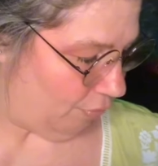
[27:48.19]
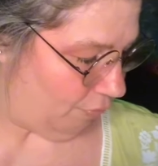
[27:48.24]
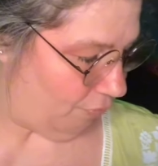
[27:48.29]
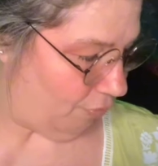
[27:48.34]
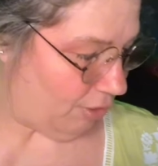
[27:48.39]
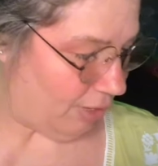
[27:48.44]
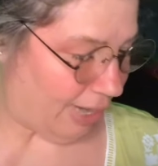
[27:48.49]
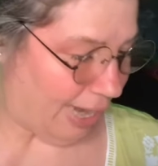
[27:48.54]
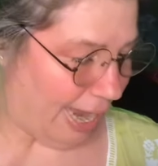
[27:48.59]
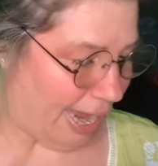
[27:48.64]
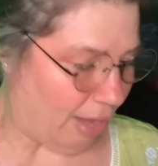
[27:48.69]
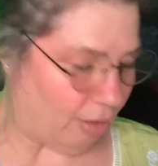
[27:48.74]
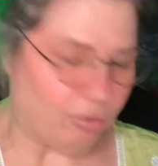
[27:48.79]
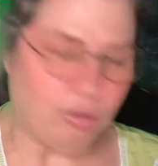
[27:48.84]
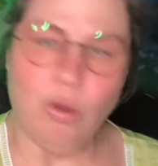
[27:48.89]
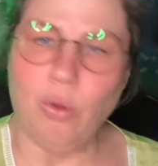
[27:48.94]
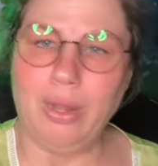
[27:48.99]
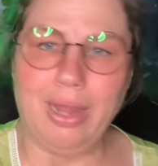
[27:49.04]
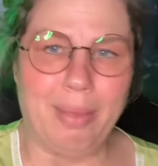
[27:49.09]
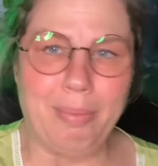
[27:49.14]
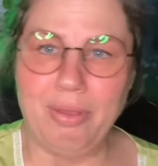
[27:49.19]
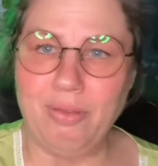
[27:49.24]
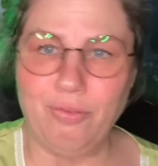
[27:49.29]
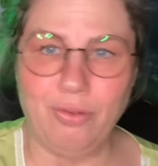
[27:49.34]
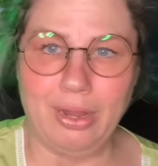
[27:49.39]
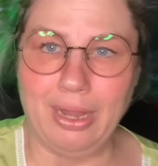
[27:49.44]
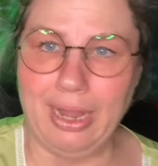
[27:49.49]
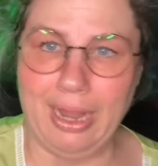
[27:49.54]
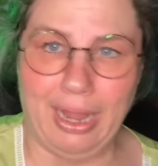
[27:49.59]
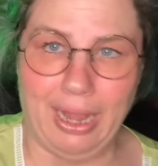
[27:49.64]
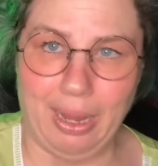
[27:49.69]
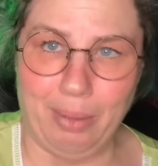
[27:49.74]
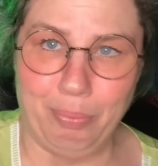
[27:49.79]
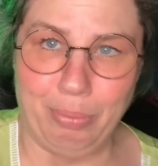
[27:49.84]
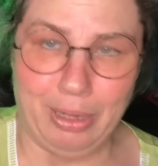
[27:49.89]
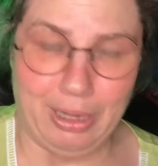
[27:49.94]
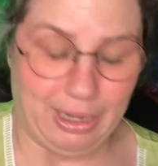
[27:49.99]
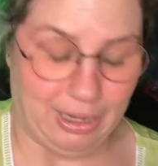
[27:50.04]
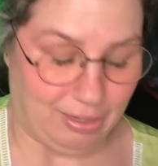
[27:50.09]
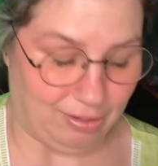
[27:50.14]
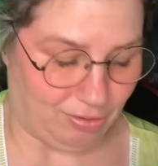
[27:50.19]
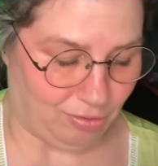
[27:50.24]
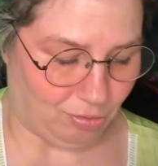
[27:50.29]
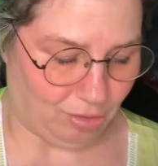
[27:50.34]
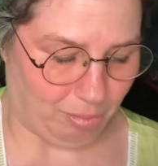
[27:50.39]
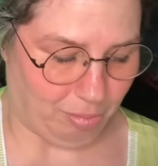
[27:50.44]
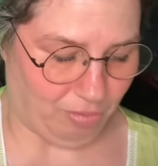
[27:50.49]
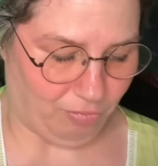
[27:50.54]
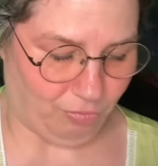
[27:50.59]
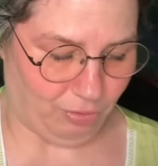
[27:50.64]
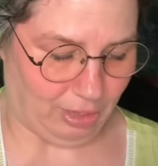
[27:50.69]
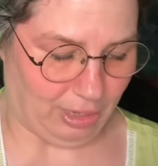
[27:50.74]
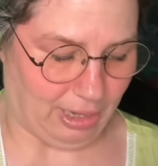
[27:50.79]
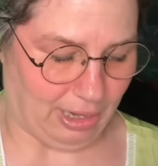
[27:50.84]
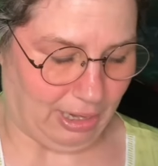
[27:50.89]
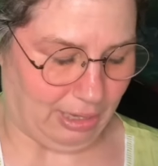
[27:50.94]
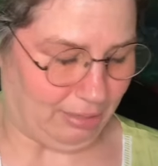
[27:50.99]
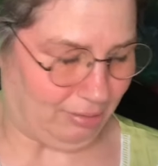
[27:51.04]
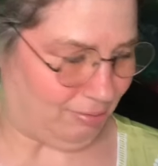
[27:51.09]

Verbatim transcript: For now, don't let me forget, please. Don't let me forget.